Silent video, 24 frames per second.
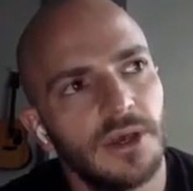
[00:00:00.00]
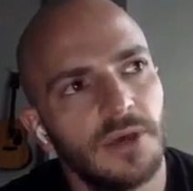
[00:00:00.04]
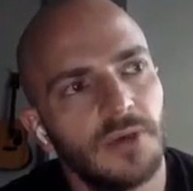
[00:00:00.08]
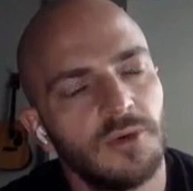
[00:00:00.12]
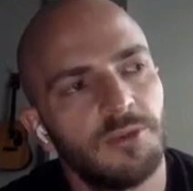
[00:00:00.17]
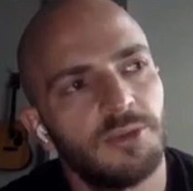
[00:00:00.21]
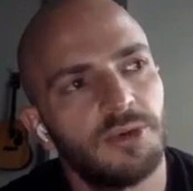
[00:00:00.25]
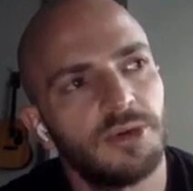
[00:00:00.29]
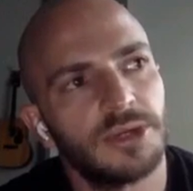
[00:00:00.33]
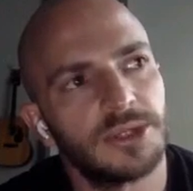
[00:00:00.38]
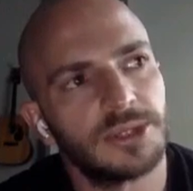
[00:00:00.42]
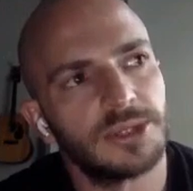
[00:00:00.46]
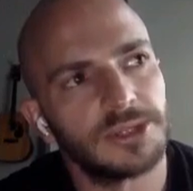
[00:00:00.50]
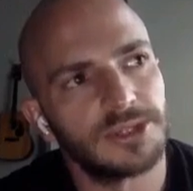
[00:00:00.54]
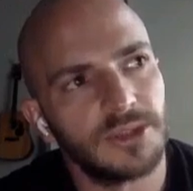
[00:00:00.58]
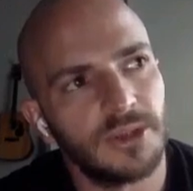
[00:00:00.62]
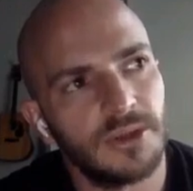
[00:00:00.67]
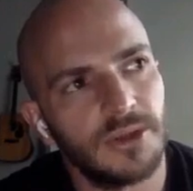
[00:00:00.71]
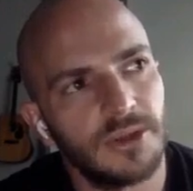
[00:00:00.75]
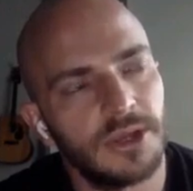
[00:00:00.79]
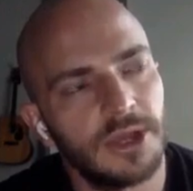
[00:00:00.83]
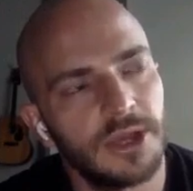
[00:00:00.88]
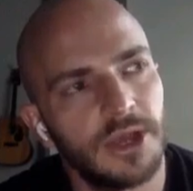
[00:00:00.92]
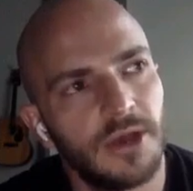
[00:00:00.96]
We put a
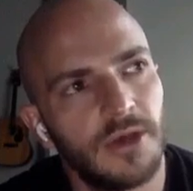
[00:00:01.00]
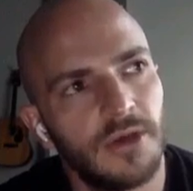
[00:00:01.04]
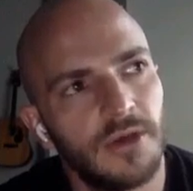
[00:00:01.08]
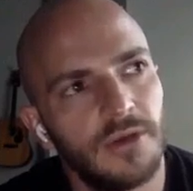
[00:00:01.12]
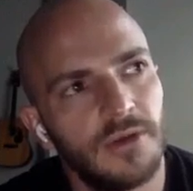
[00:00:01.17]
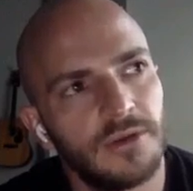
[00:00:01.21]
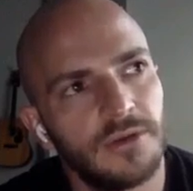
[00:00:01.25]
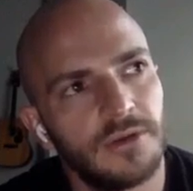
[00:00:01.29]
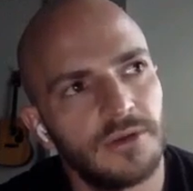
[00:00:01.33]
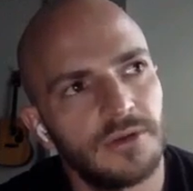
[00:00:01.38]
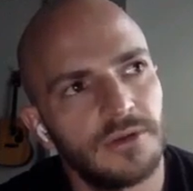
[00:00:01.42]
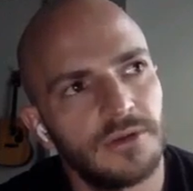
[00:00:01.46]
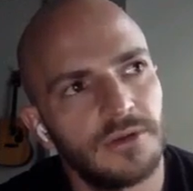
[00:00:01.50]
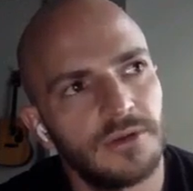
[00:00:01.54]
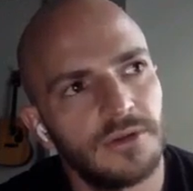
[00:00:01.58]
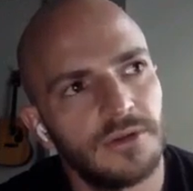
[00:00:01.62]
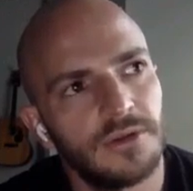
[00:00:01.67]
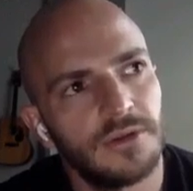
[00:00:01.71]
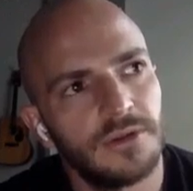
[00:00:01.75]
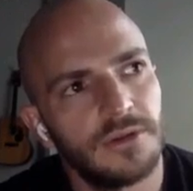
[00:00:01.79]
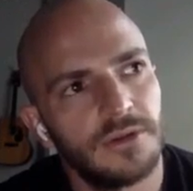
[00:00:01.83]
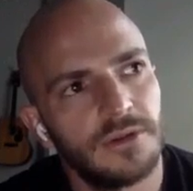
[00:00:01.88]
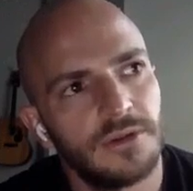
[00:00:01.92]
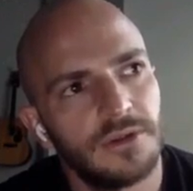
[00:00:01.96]
song out.
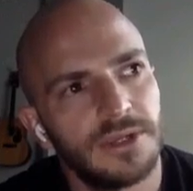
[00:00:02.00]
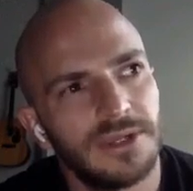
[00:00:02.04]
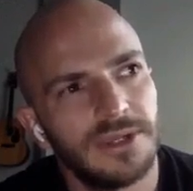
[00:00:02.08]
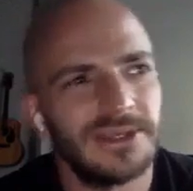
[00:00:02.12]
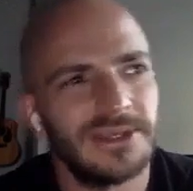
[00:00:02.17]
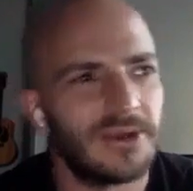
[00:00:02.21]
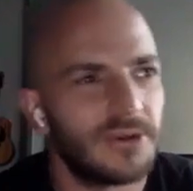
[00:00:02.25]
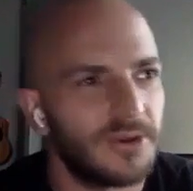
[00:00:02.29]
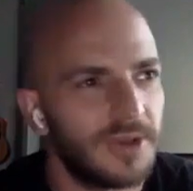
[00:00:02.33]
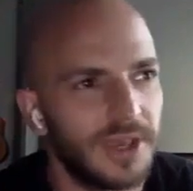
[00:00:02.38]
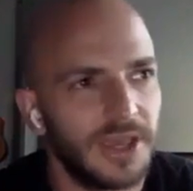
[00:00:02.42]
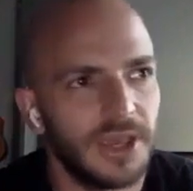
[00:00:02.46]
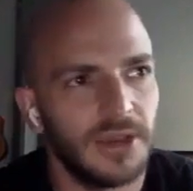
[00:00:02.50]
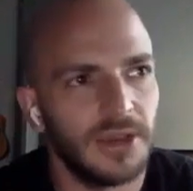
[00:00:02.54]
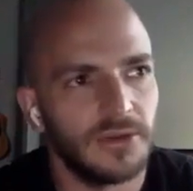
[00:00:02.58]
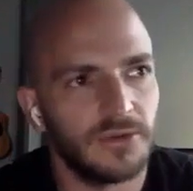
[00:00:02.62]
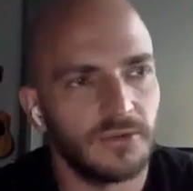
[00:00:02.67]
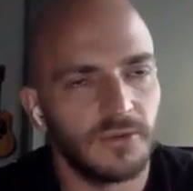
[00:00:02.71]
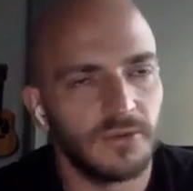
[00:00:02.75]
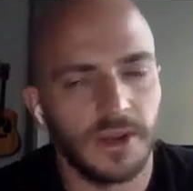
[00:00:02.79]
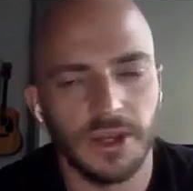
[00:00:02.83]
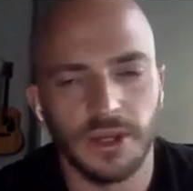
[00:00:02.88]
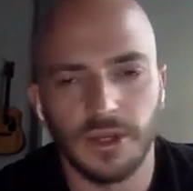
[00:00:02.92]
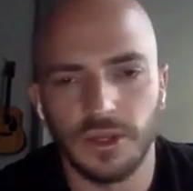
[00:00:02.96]
It did okay
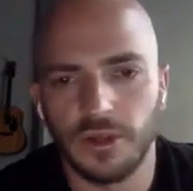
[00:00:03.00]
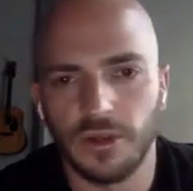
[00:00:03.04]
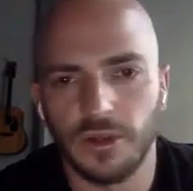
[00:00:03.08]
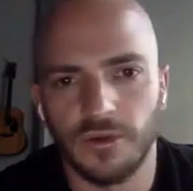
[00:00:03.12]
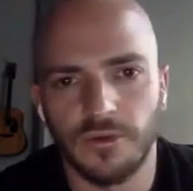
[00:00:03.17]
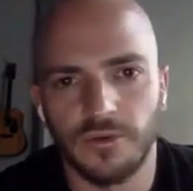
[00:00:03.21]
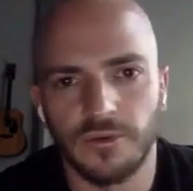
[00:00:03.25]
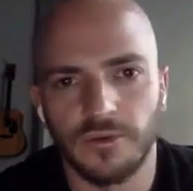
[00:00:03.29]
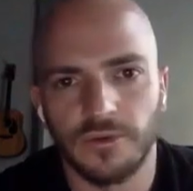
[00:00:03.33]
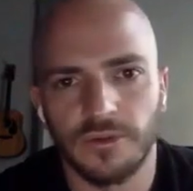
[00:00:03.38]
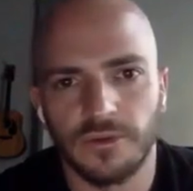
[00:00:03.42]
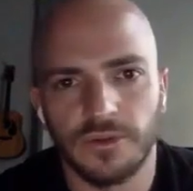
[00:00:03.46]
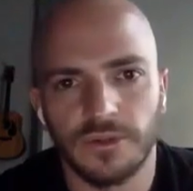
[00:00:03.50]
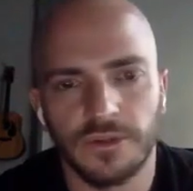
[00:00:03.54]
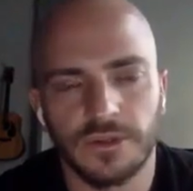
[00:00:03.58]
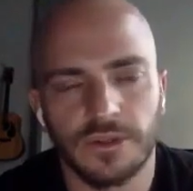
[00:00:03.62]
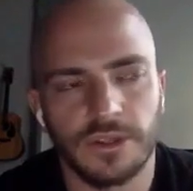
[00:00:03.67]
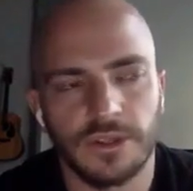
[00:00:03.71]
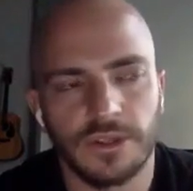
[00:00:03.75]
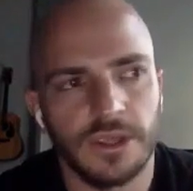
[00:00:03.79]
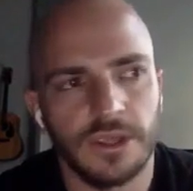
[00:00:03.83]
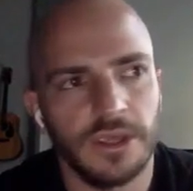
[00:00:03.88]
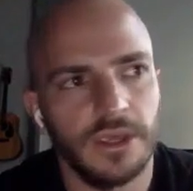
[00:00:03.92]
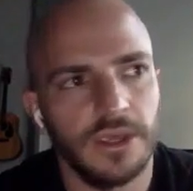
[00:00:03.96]
on radio.
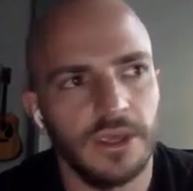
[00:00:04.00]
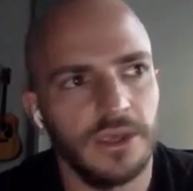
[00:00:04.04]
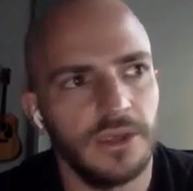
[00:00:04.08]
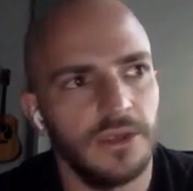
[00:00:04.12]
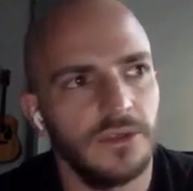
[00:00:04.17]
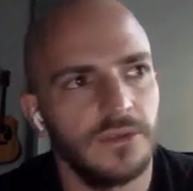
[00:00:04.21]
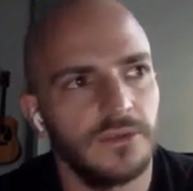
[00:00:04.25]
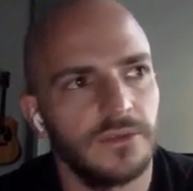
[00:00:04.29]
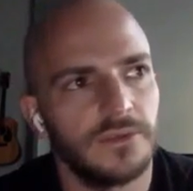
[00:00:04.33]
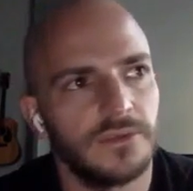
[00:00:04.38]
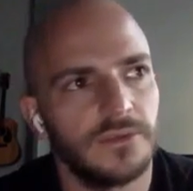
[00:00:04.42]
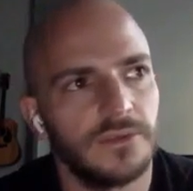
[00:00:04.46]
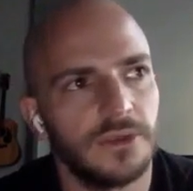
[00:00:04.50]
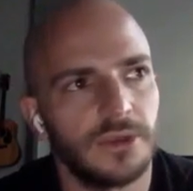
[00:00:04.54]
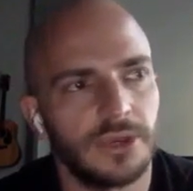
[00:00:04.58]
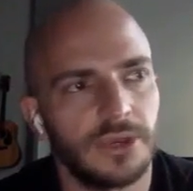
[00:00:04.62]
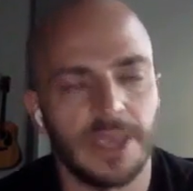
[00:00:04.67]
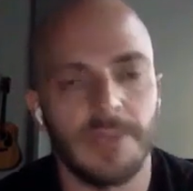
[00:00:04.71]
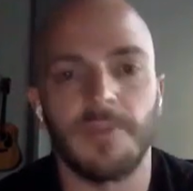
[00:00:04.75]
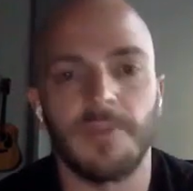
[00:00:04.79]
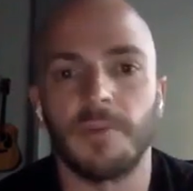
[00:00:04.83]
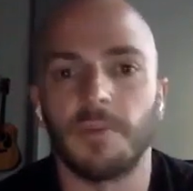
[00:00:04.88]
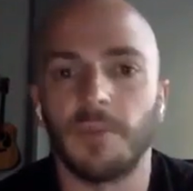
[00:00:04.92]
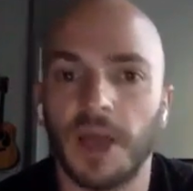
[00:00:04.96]
And you know,
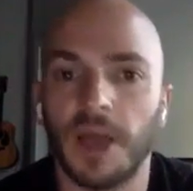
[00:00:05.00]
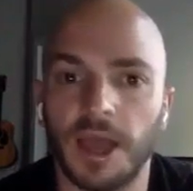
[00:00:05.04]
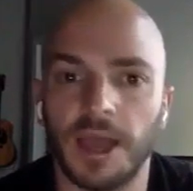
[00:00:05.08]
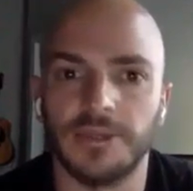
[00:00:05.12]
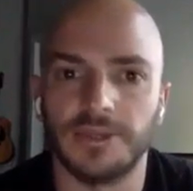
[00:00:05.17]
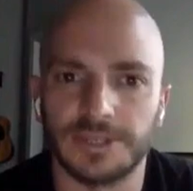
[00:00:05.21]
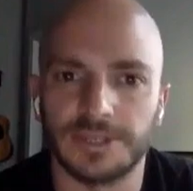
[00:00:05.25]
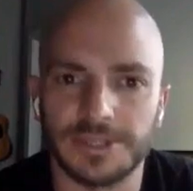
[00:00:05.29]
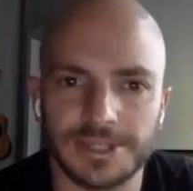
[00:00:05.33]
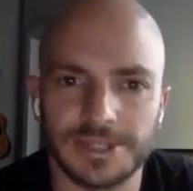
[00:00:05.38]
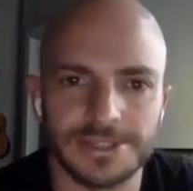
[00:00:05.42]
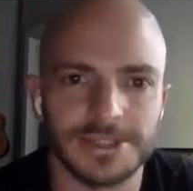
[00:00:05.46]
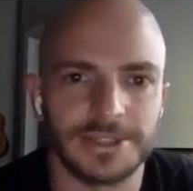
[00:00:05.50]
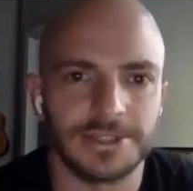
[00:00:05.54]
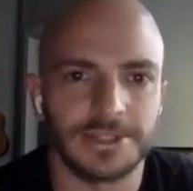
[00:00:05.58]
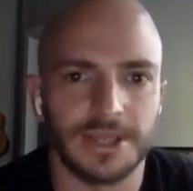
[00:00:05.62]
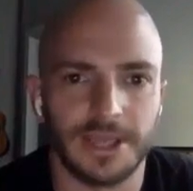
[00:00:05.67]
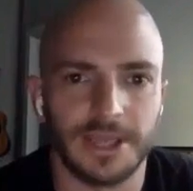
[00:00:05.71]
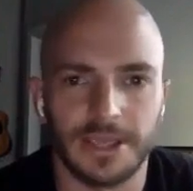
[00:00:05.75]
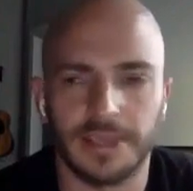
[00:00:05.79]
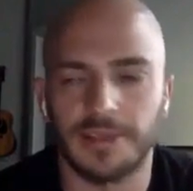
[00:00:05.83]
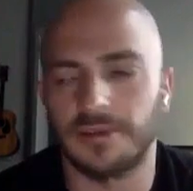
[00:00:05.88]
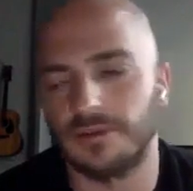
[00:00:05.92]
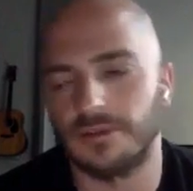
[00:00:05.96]
keep in mind, this isn't
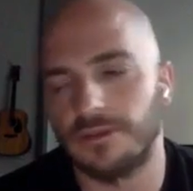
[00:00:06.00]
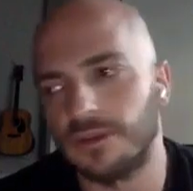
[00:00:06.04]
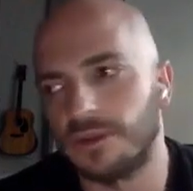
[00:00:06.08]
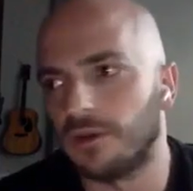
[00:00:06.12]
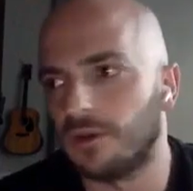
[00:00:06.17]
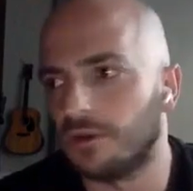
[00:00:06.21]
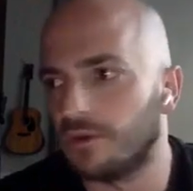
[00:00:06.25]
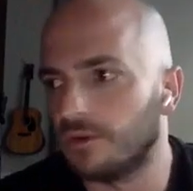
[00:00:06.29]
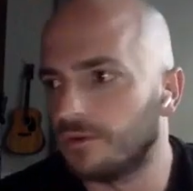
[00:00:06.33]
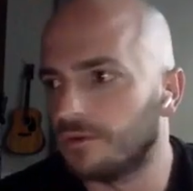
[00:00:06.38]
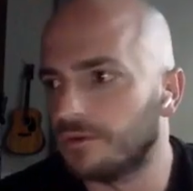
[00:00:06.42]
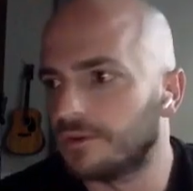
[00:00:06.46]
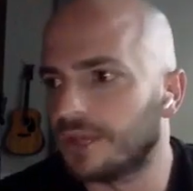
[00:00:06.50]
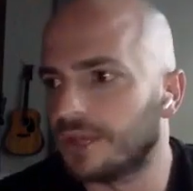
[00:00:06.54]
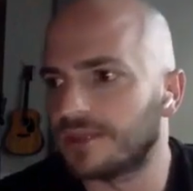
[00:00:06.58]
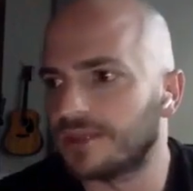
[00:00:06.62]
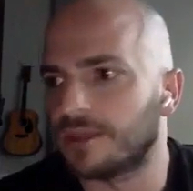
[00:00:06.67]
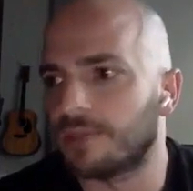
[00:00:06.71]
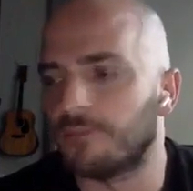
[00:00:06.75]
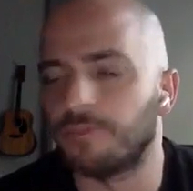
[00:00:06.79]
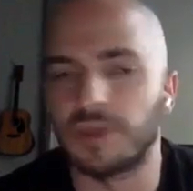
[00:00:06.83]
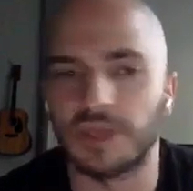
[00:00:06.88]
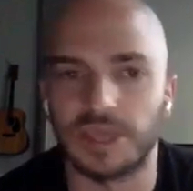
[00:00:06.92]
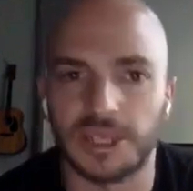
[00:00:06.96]
like, you know, not
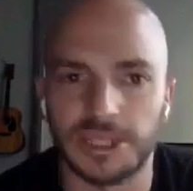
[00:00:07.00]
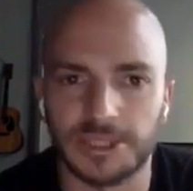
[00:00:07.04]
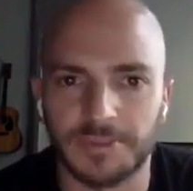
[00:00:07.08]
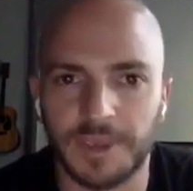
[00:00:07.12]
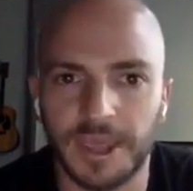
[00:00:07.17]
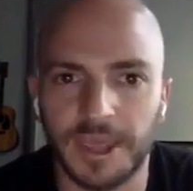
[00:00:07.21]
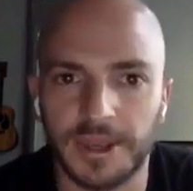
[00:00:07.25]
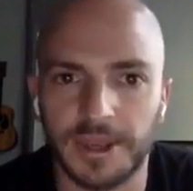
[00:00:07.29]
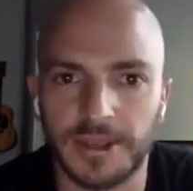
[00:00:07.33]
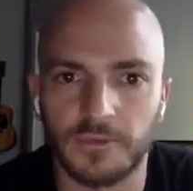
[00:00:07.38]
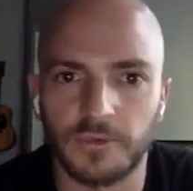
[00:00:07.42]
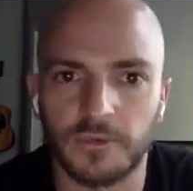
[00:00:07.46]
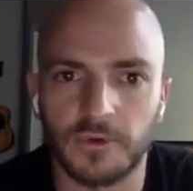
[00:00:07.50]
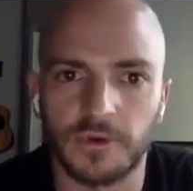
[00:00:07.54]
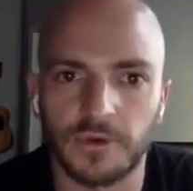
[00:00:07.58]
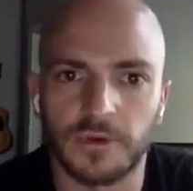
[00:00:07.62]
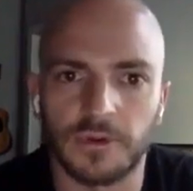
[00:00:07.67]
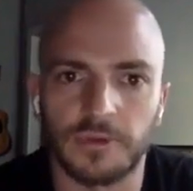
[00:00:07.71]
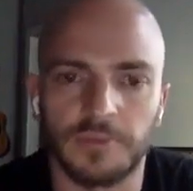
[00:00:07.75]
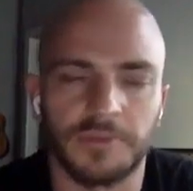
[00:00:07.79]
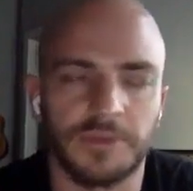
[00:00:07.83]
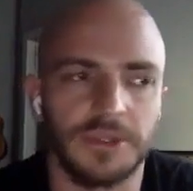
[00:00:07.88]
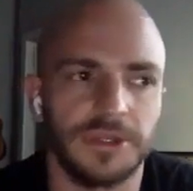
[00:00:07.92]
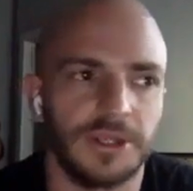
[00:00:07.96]
the biggest band in the
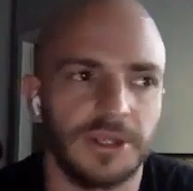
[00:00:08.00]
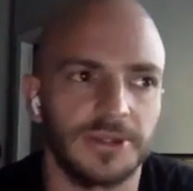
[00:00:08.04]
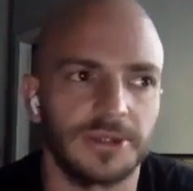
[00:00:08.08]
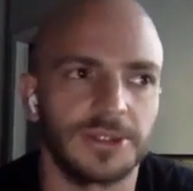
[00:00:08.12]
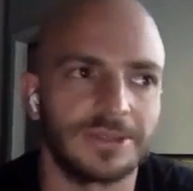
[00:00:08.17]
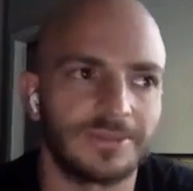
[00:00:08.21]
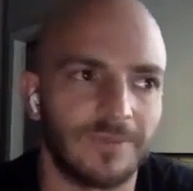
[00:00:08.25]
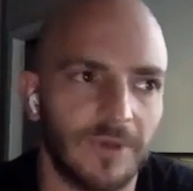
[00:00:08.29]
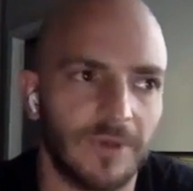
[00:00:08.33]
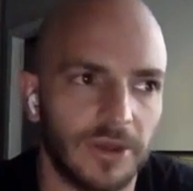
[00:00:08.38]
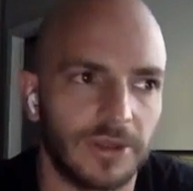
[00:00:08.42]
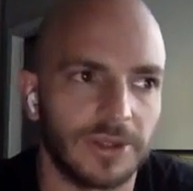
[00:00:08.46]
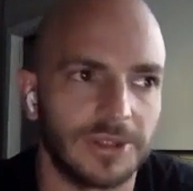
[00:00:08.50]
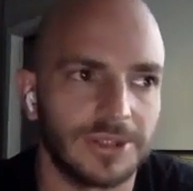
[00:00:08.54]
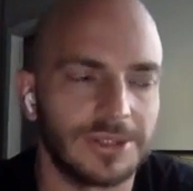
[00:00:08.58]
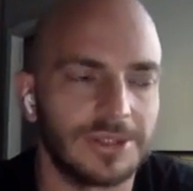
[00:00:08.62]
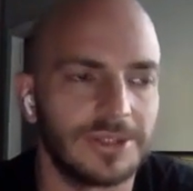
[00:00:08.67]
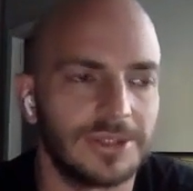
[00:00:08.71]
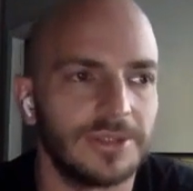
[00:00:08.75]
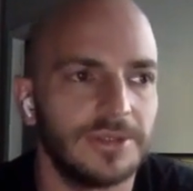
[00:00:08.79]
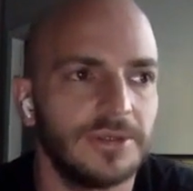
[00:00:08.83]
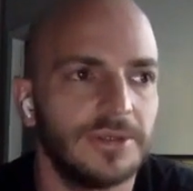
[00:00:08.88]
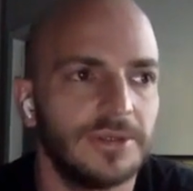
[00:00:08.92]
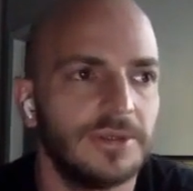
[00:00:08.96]
world, but not the
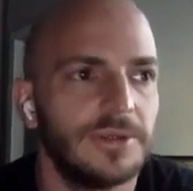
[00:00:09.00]
smallest.